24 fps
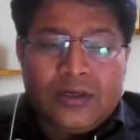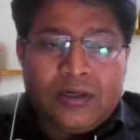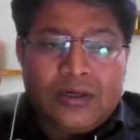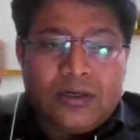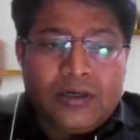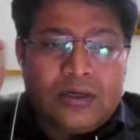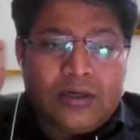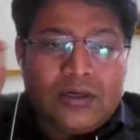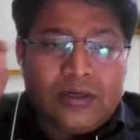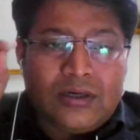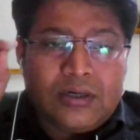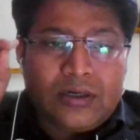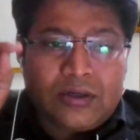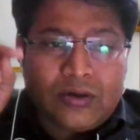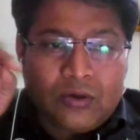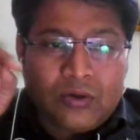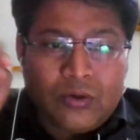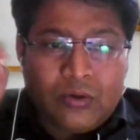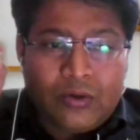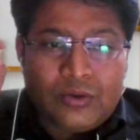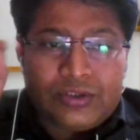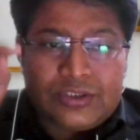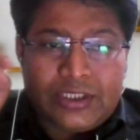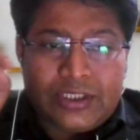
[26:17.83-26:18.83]
uh,
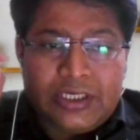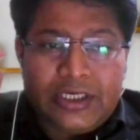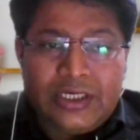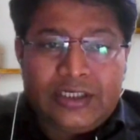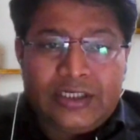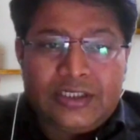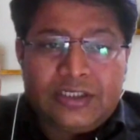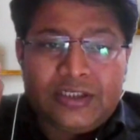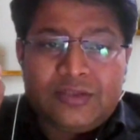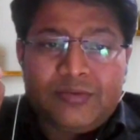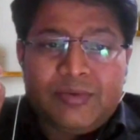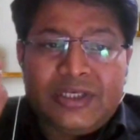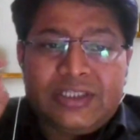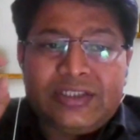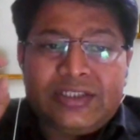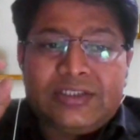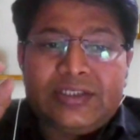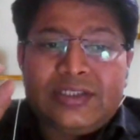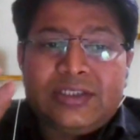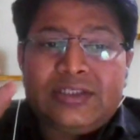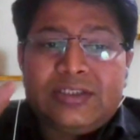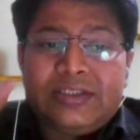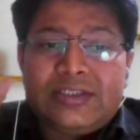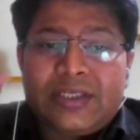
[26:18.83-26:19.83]
clause 8 is
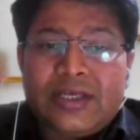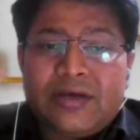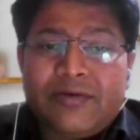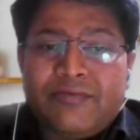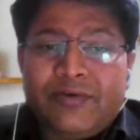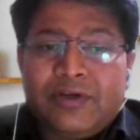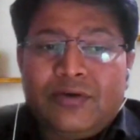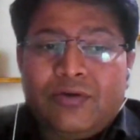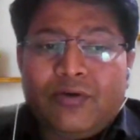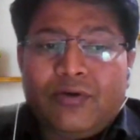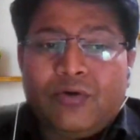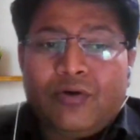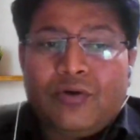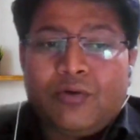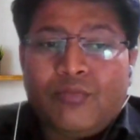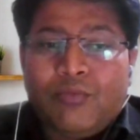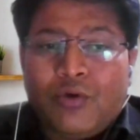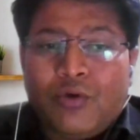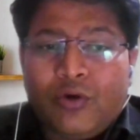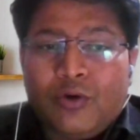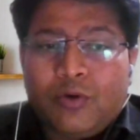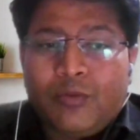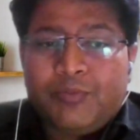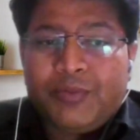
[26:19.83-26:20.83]
mentioned, 7 or
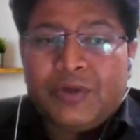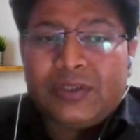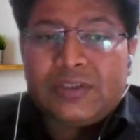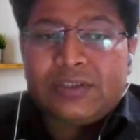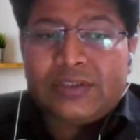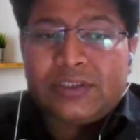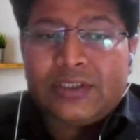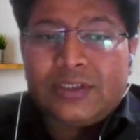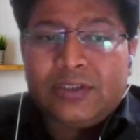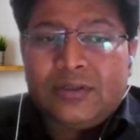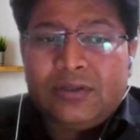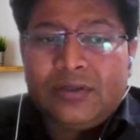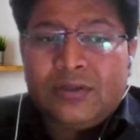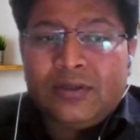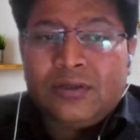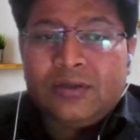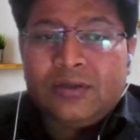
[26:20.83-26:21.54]
more person